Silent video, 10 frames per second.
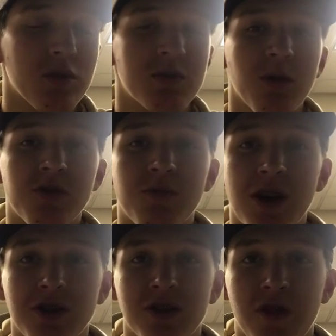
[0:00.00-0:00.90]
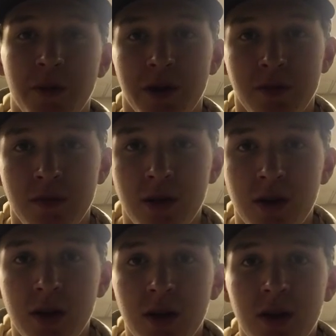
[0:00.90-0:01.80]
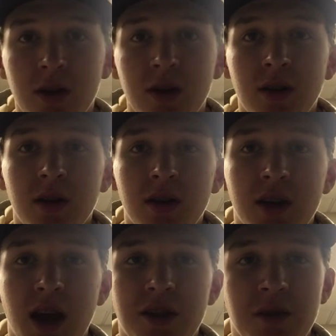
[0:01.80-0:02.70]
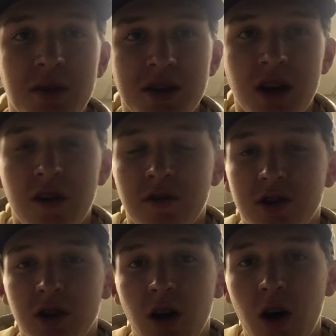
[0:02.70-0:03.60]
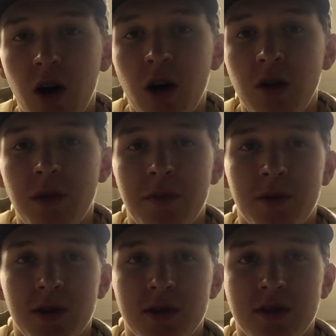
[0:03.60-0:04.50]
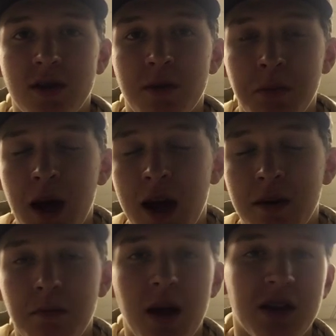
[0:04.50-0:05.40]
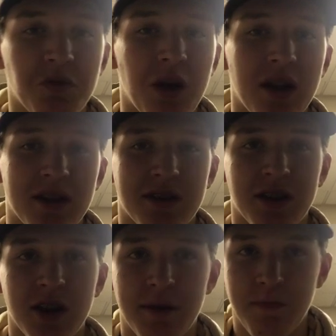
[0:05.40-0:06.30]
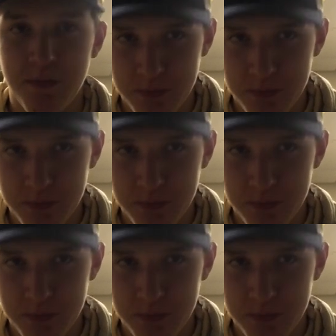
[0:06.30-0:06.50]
what's most precious from you. Yet the mist covers all memories, the bad as well as the good.